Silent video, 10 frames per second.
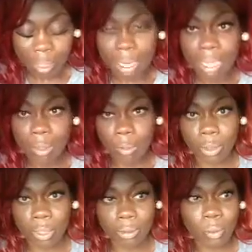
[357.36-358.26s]
Now you're
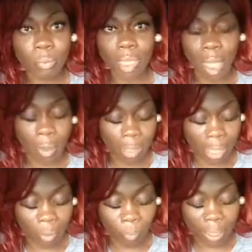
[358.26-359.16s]
gonna do me all
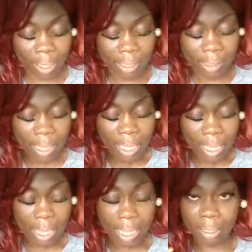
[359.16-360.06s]
kind of ways,
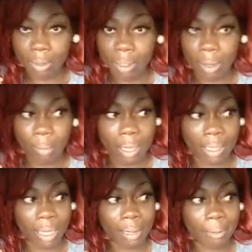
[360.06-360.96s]
and you know,
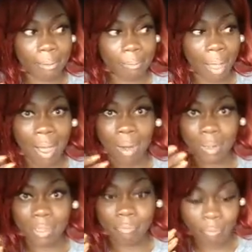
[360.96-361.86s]
and all
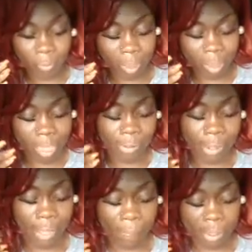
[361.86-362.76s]
these filthy things
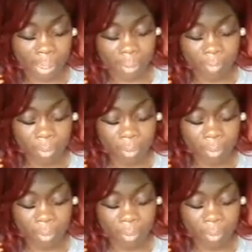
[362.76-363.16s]
are happening to